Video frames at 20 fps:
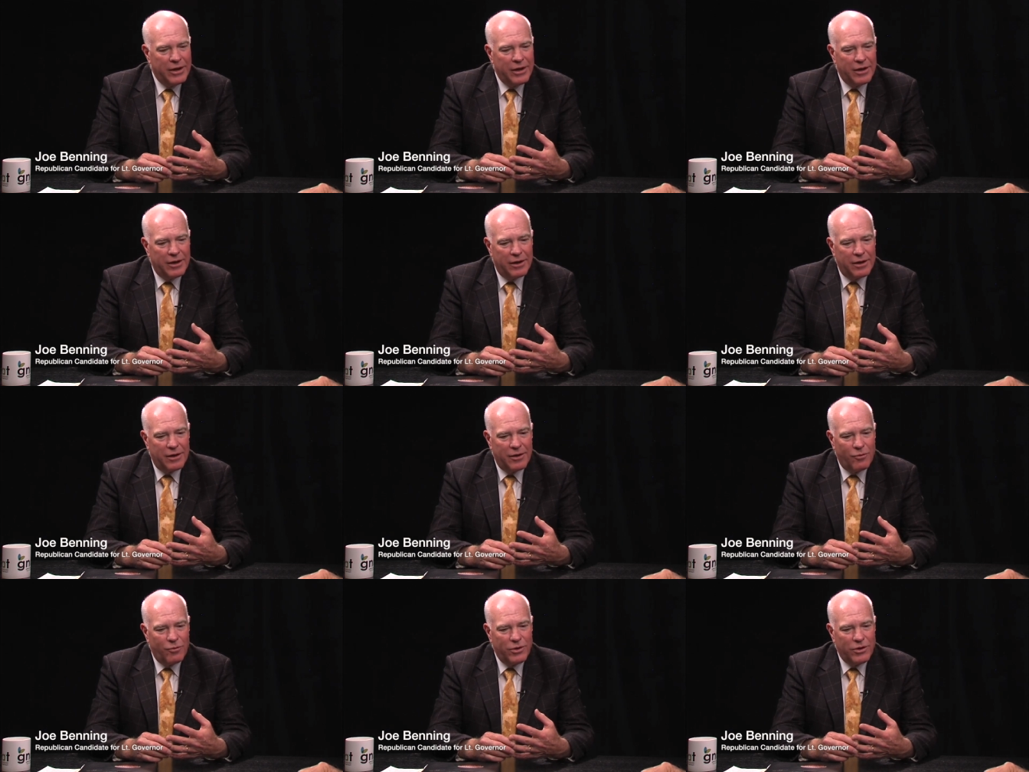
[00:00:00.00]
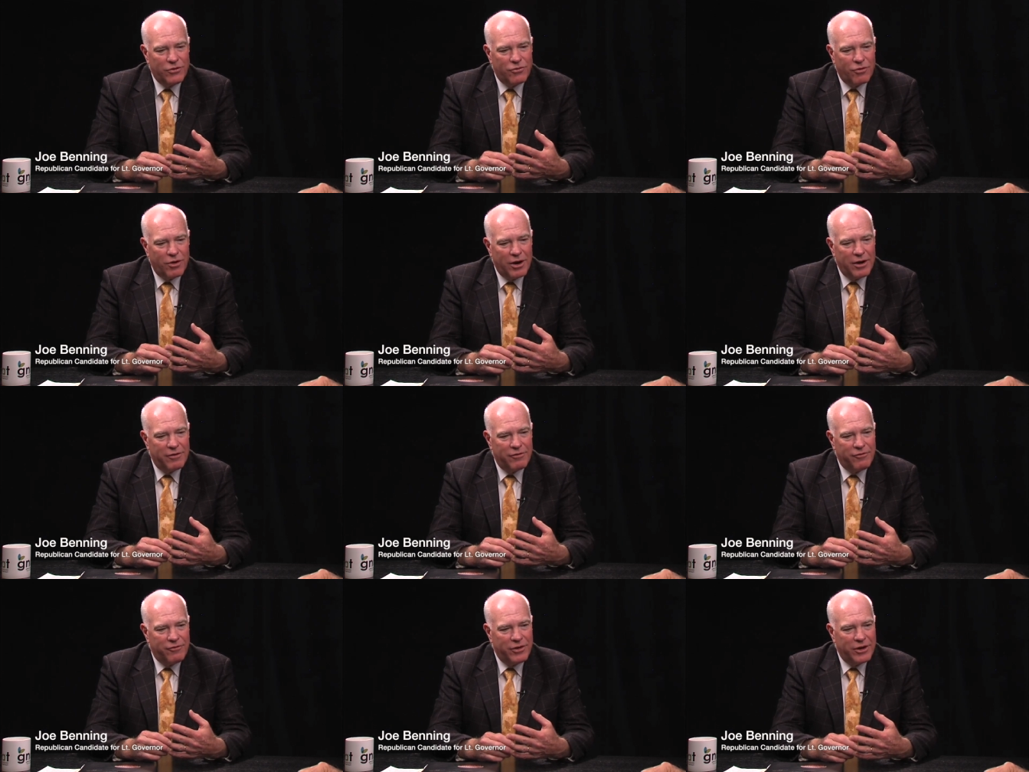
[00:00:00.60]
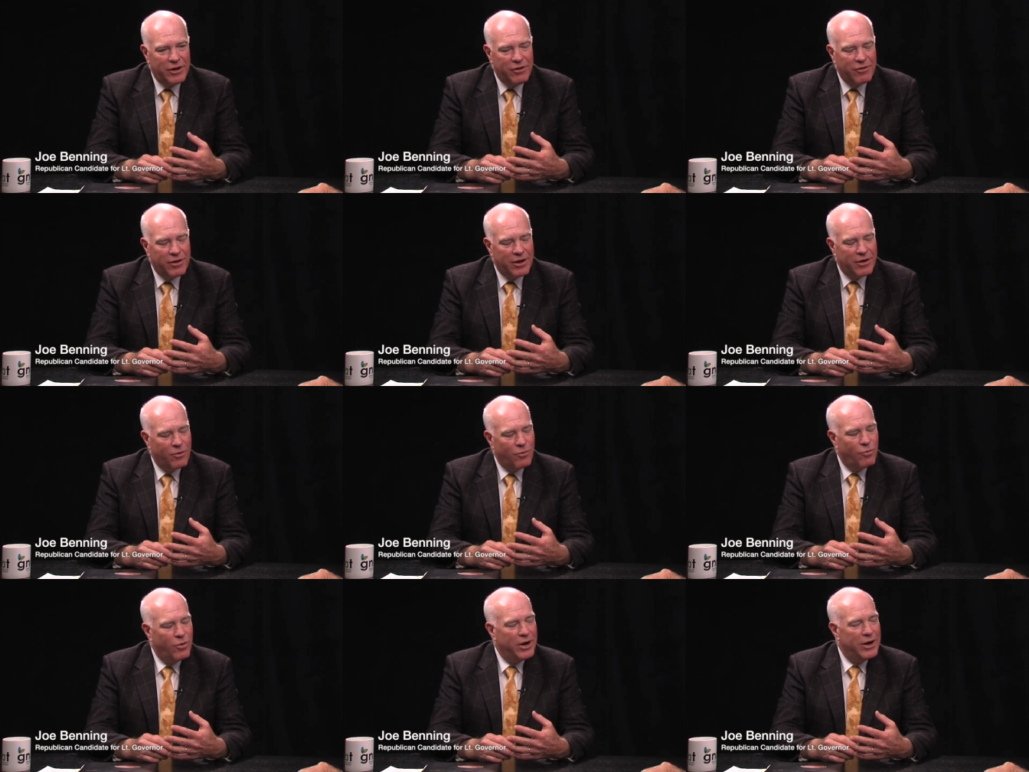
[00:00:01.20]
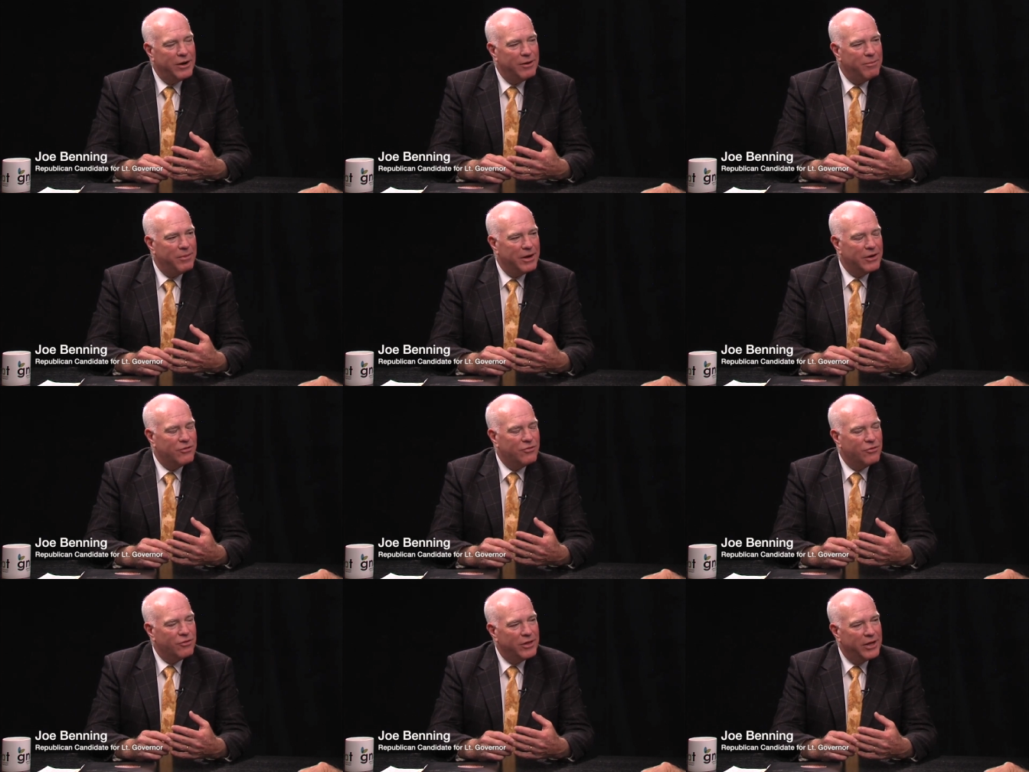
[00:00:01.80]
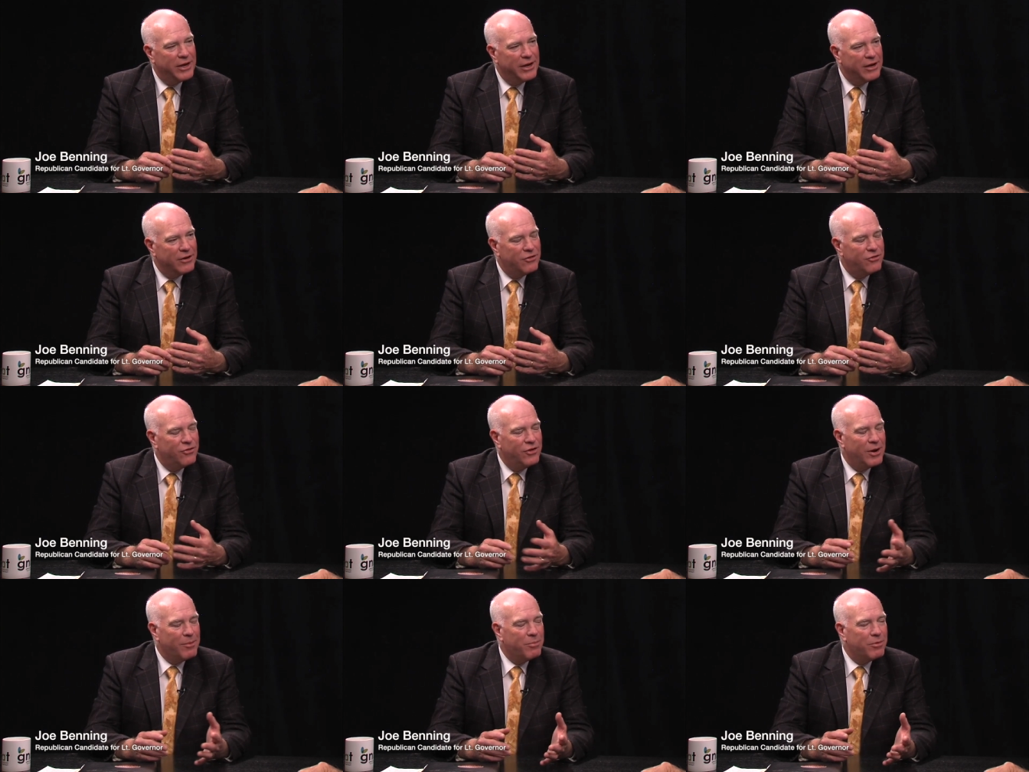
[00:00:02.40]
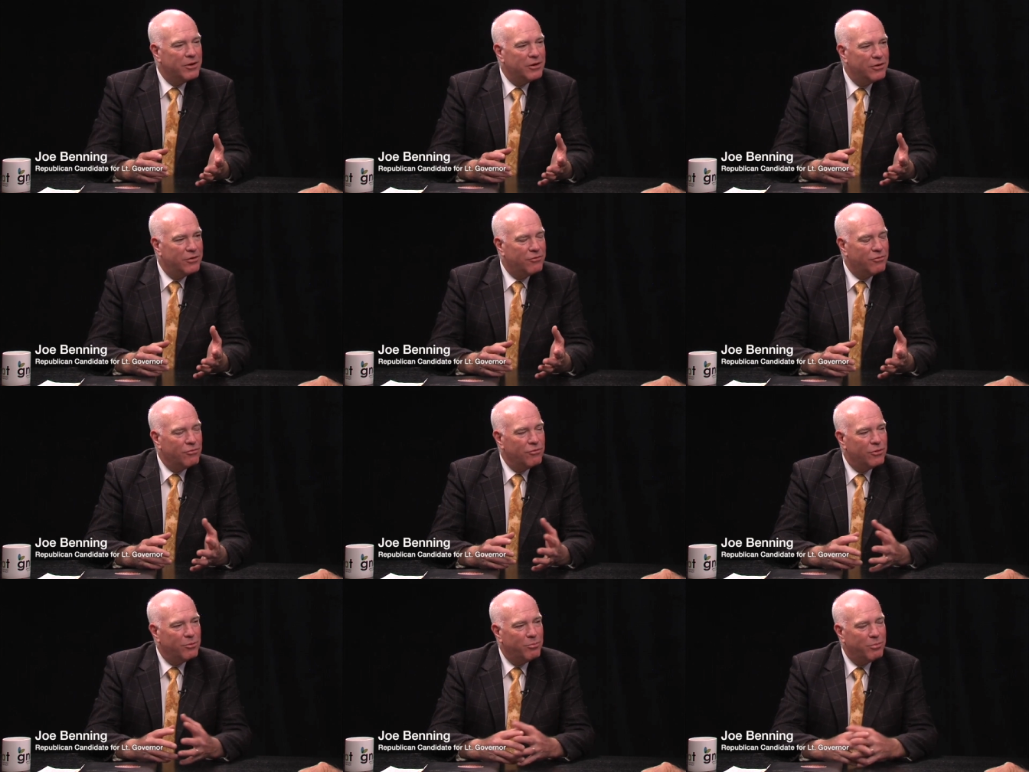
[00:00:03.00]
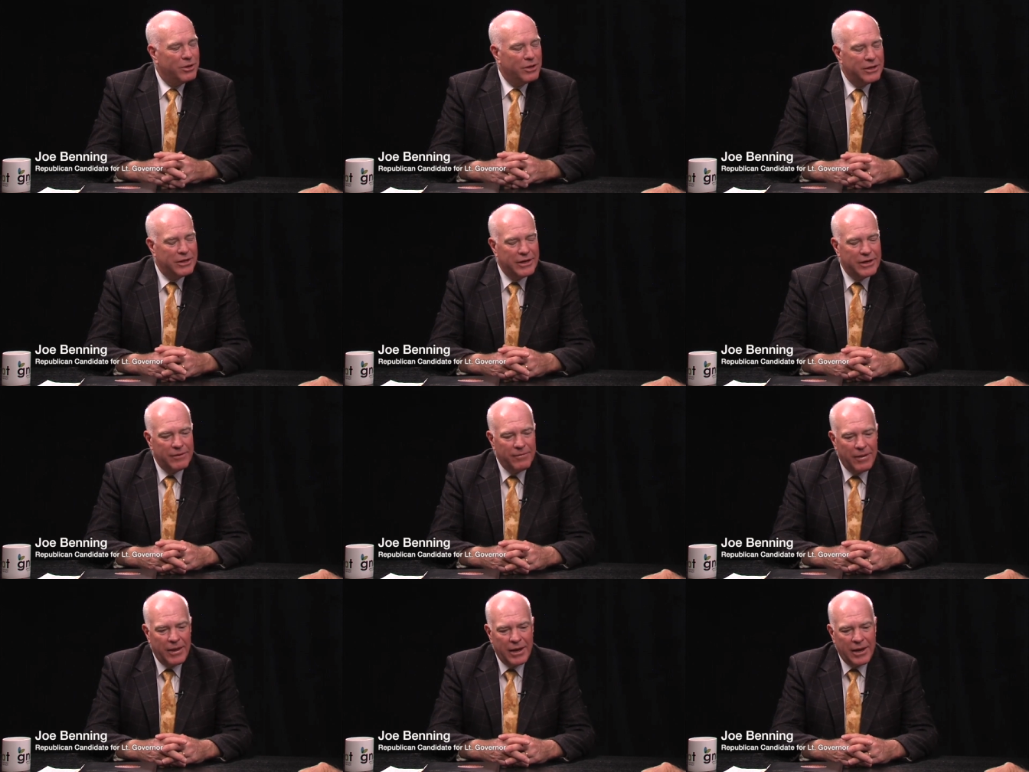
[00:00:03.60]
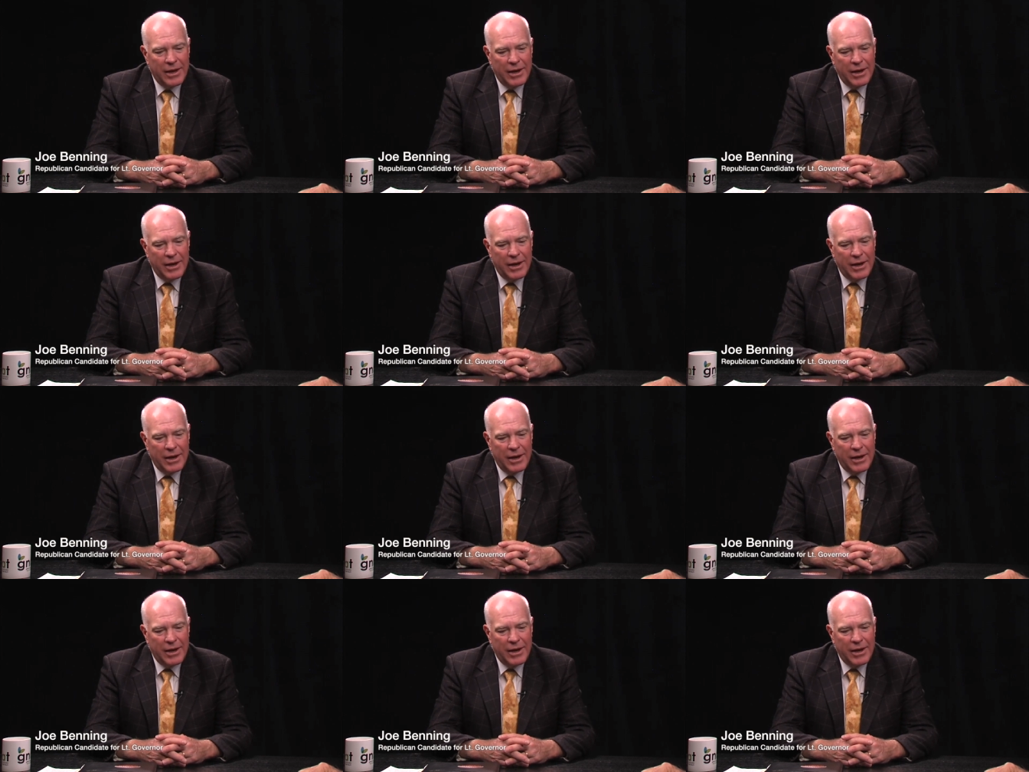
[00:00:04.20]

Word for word: Uh, we try to figure out a way to make sure they get shepherded through the building,